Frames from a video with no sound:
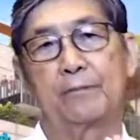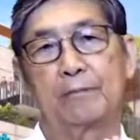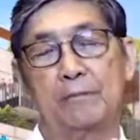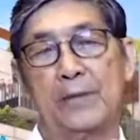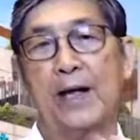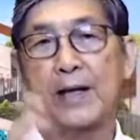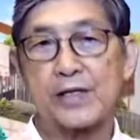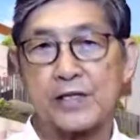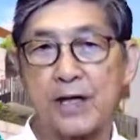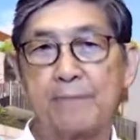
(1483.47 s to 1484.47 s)
That
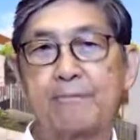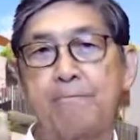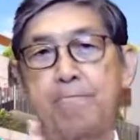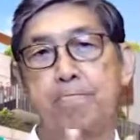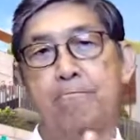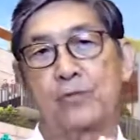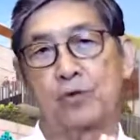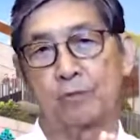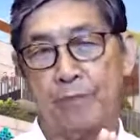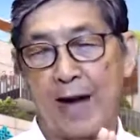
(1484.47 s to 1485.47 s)
has come to
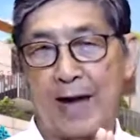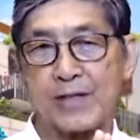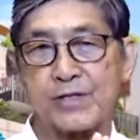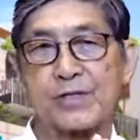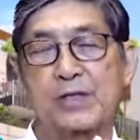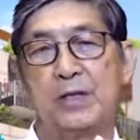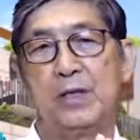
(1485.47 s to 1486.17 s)
pass.